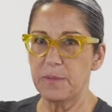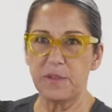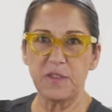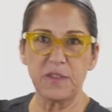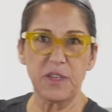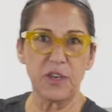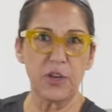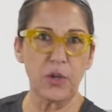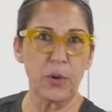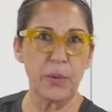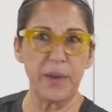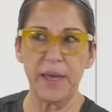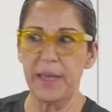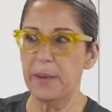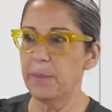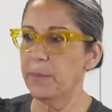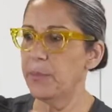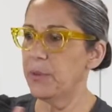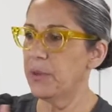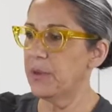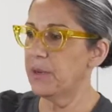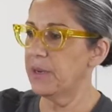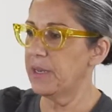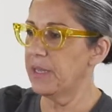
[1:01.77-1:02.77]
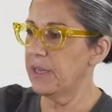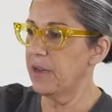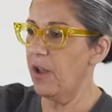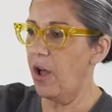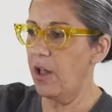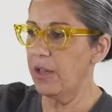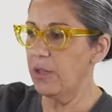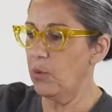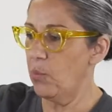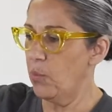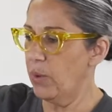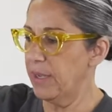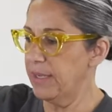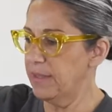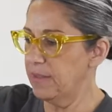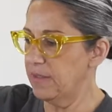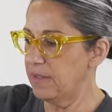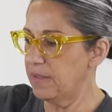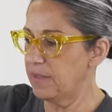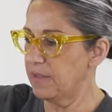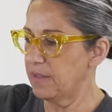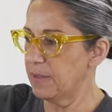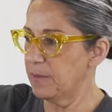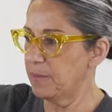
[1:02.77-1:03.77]
just gonna go ahead and put it in all at
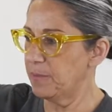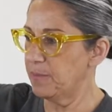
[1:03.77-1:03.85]
once.